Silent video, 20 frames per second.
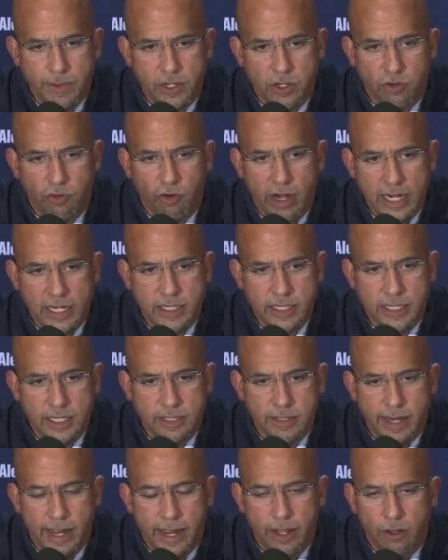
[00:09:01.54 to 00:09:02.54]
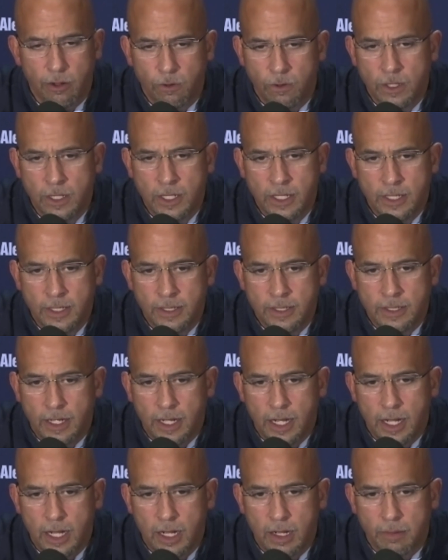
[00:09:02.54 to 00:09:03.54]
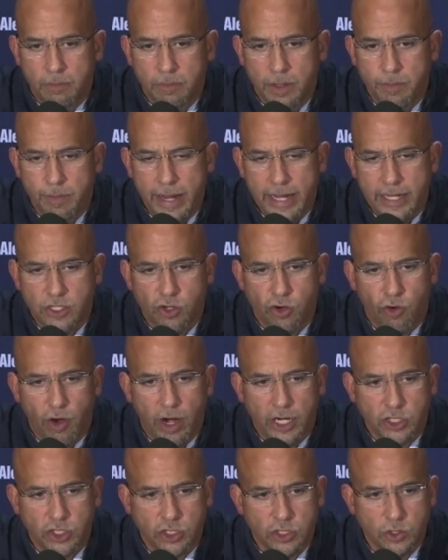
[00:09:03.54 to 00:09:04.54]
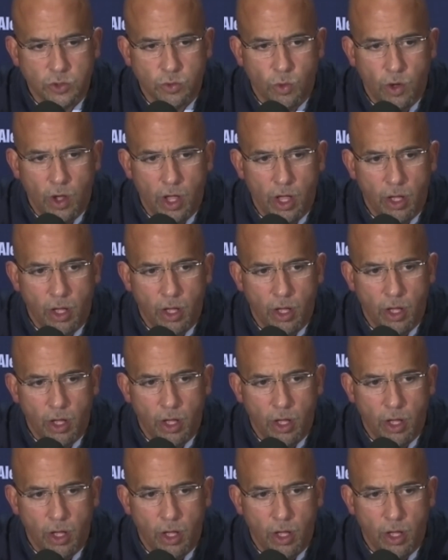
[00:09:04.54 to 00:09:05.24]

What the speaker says: in great detail and make corrections will help.